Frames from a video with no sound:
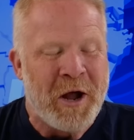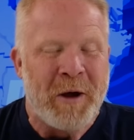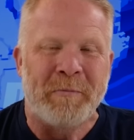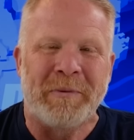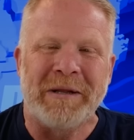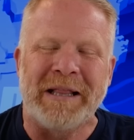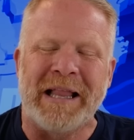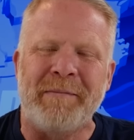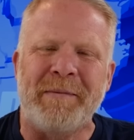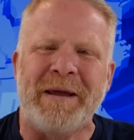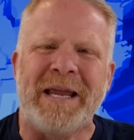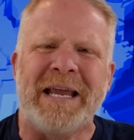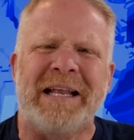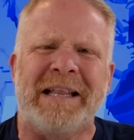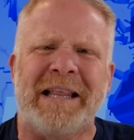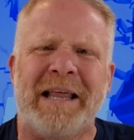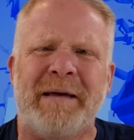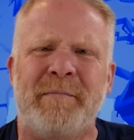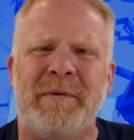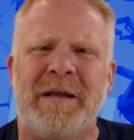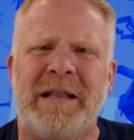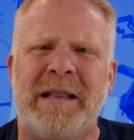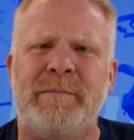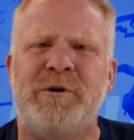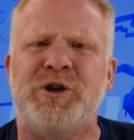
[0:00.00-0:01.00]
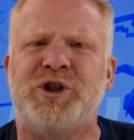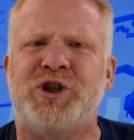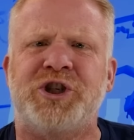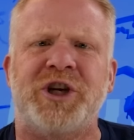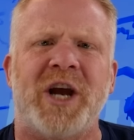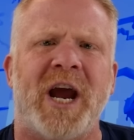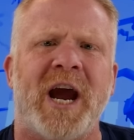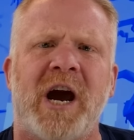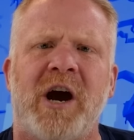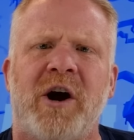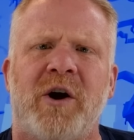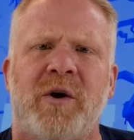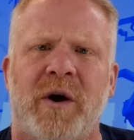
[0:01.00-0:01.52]
But let me
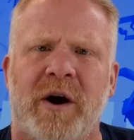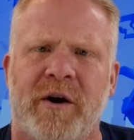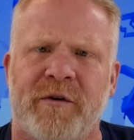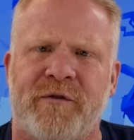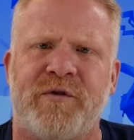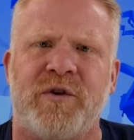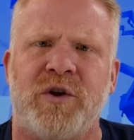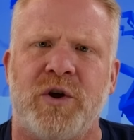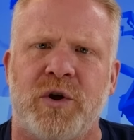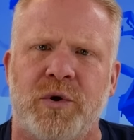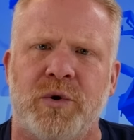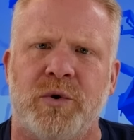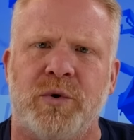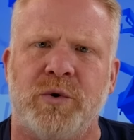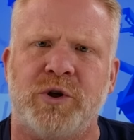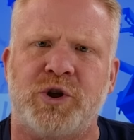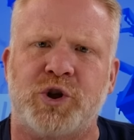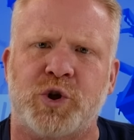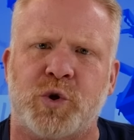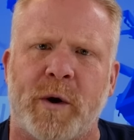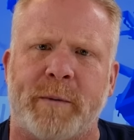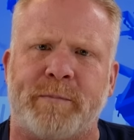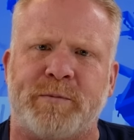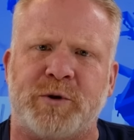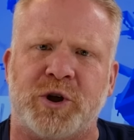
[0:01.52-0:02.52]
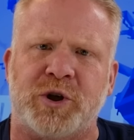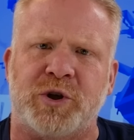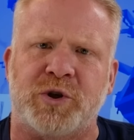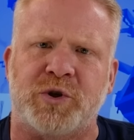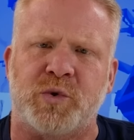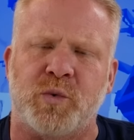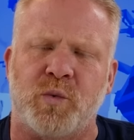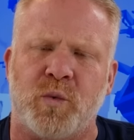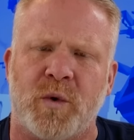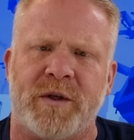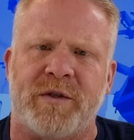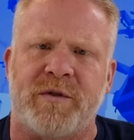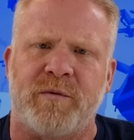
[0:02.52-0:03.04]
share a few
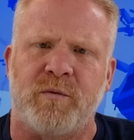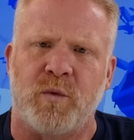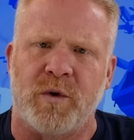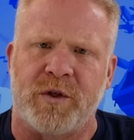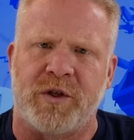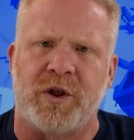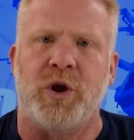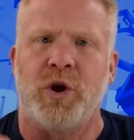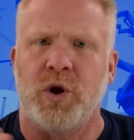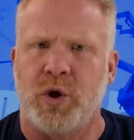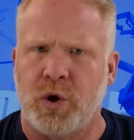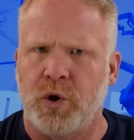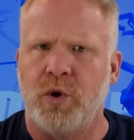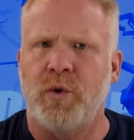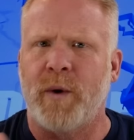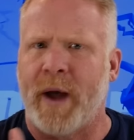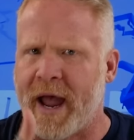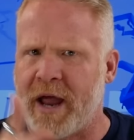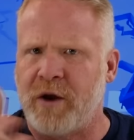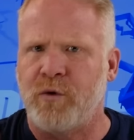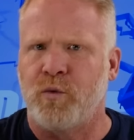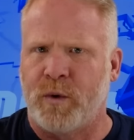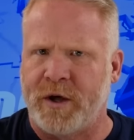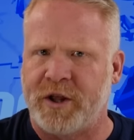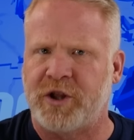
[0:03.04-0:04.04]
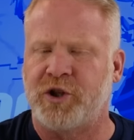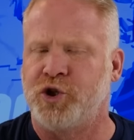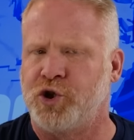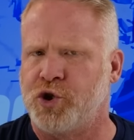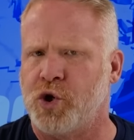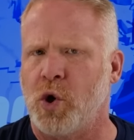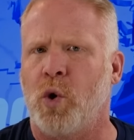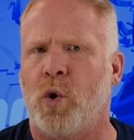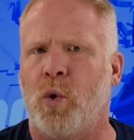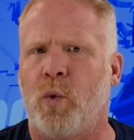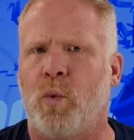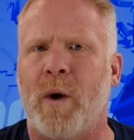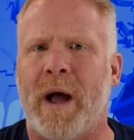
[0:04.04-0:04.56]
scriptures with you and with
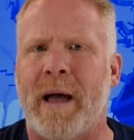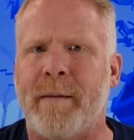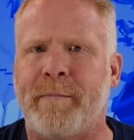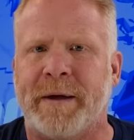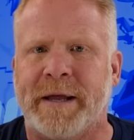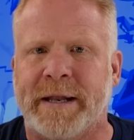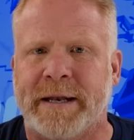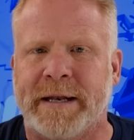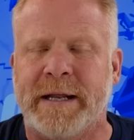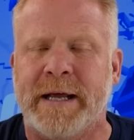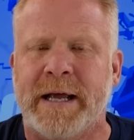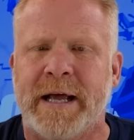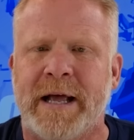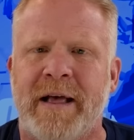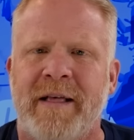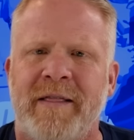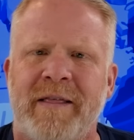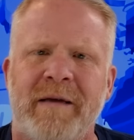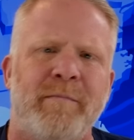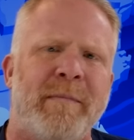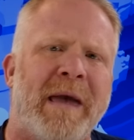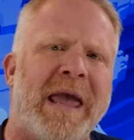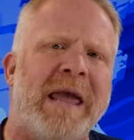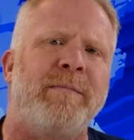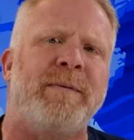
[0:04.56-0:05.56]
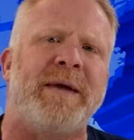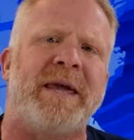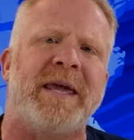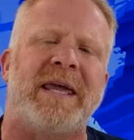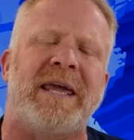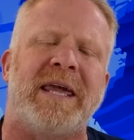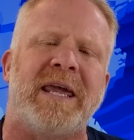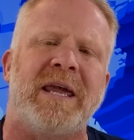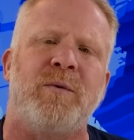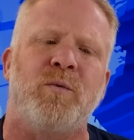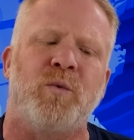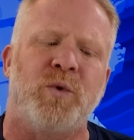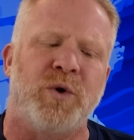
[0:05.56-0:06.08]
Joel Webbon that maybe
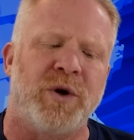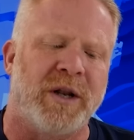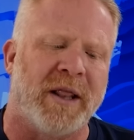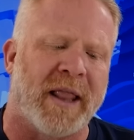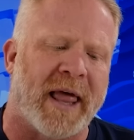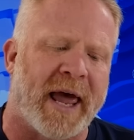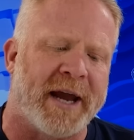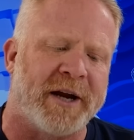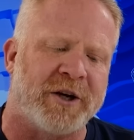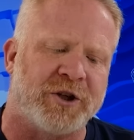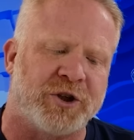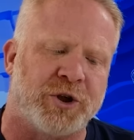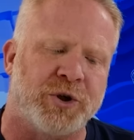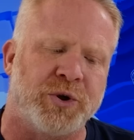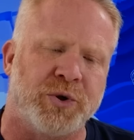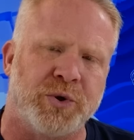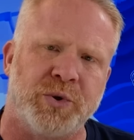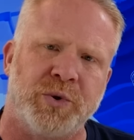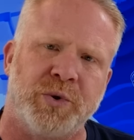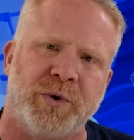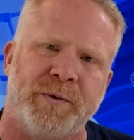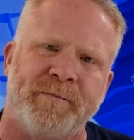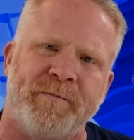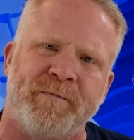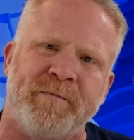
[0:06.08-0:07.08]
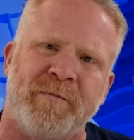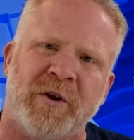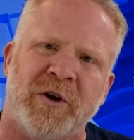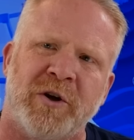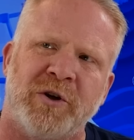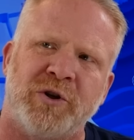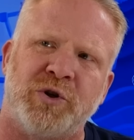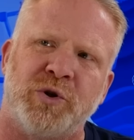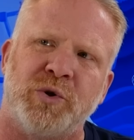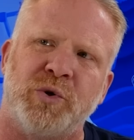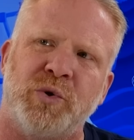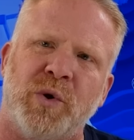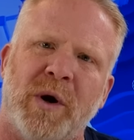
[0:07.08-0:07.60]
he would like to
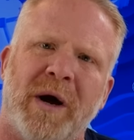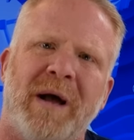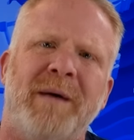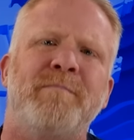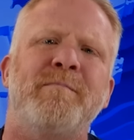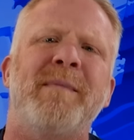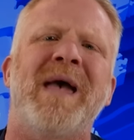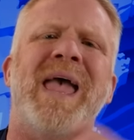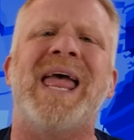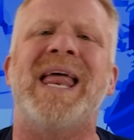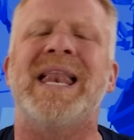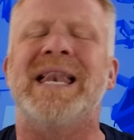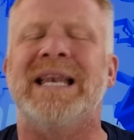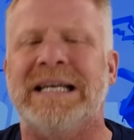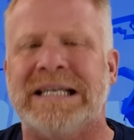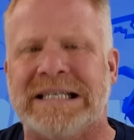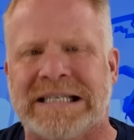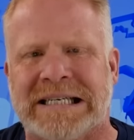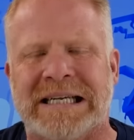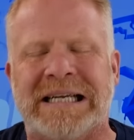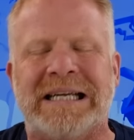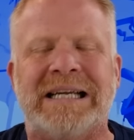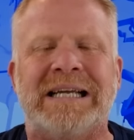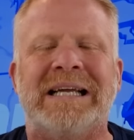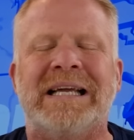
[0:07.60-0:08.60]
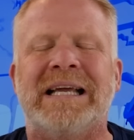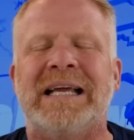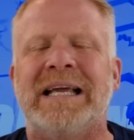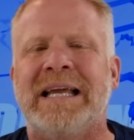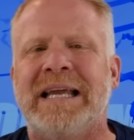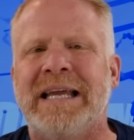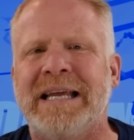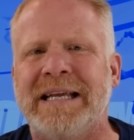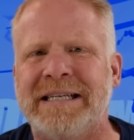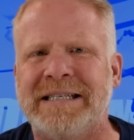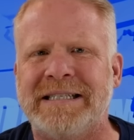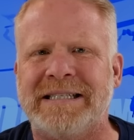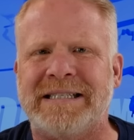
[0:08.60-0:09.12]
amend
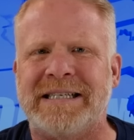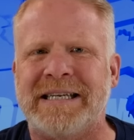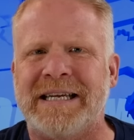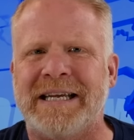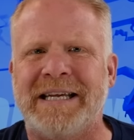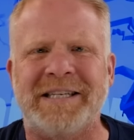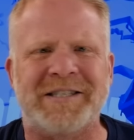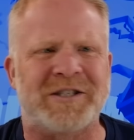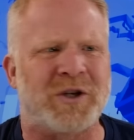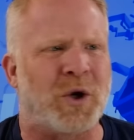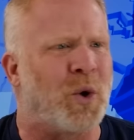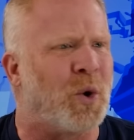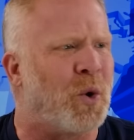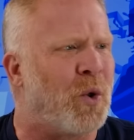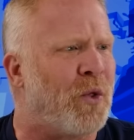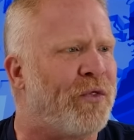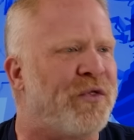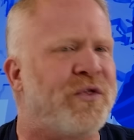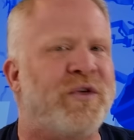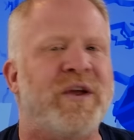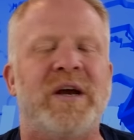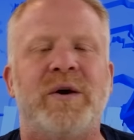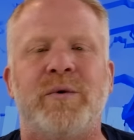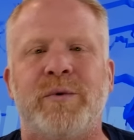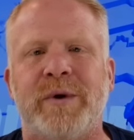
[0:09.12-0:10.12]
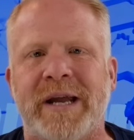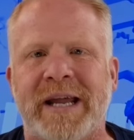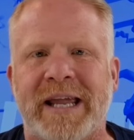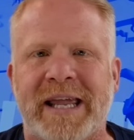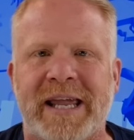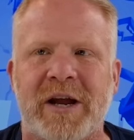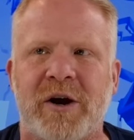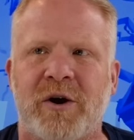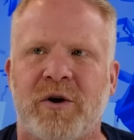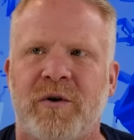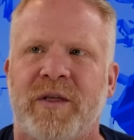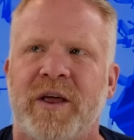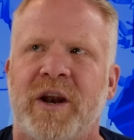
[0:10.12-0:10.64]
his whole theory
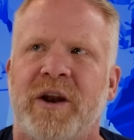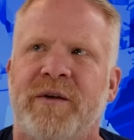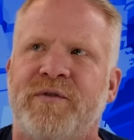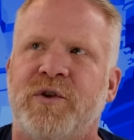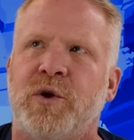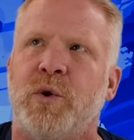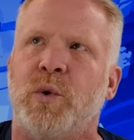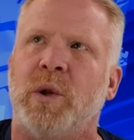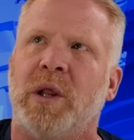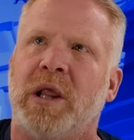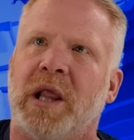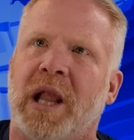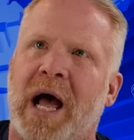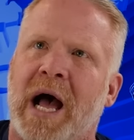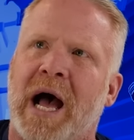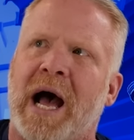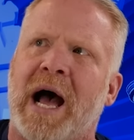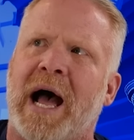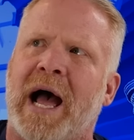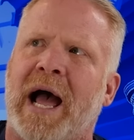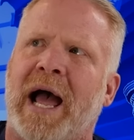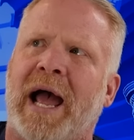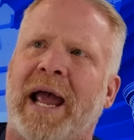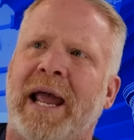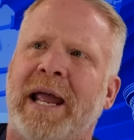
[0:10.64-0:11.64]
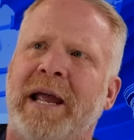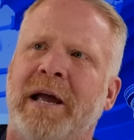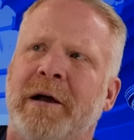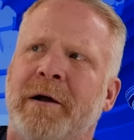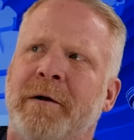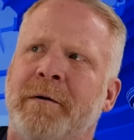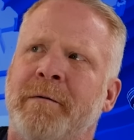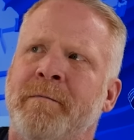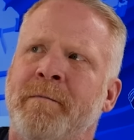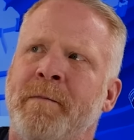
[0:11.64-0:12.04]
here, that if you lie